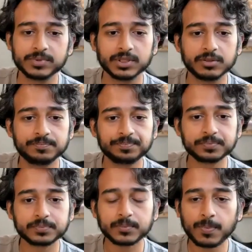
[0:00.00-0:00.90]
So
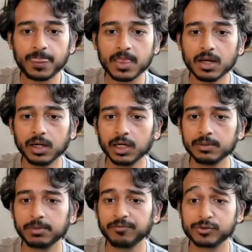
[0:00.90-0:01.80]

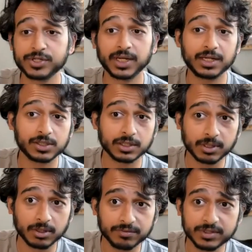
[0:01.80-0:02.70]
unfortunately, I can't talk
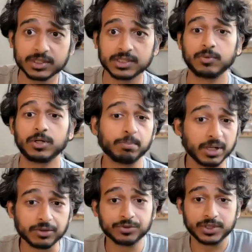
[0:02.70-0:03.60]
about all this because I want to
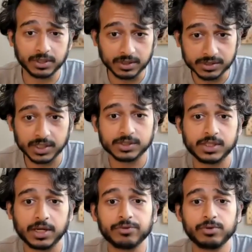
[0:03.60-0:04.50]
bundle these things
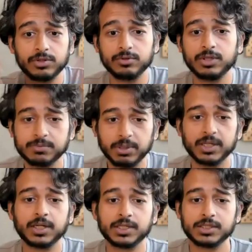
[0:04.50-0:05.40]
together and do these
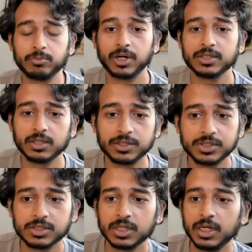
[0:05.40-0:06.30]
big, nice surprise
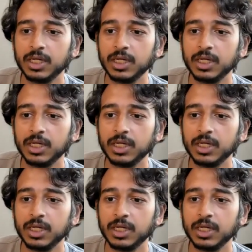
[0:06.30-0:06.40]
launches.